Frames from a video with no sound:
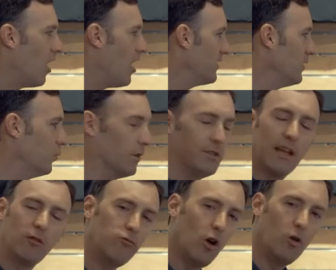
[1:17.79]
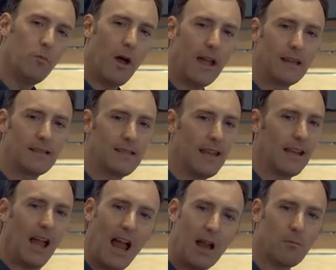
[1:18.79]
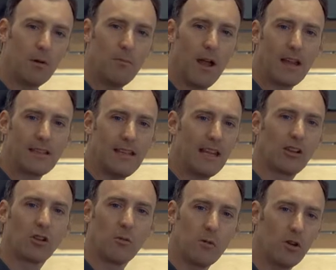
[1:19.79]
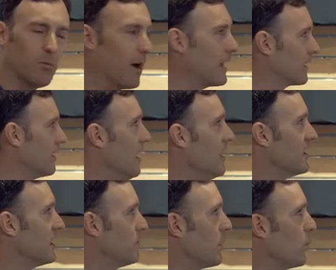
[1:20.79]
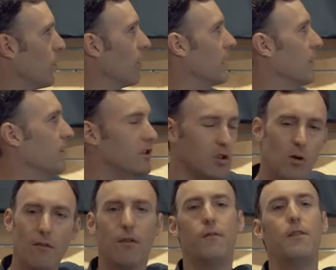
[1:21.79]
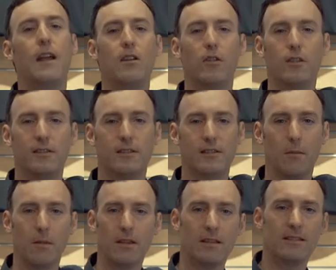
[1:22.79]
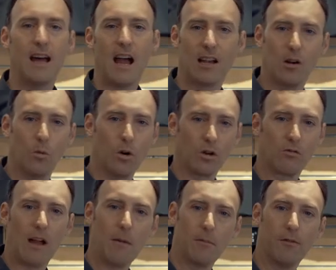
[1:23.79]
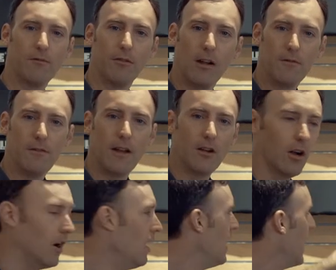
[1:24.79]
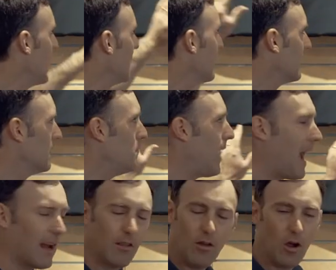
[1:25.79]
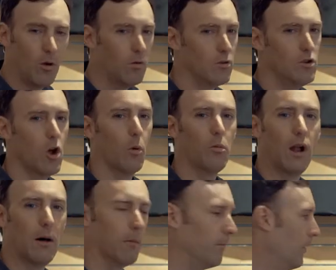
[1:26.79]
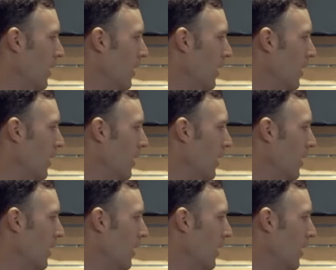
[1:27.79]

Also, we'll take road bikes, take hybrid bikes, take your commuter bikes. Just be wary if you do have a fender, this is something that's not gonna work grabbing a front fender. Anything in the back though, no problem.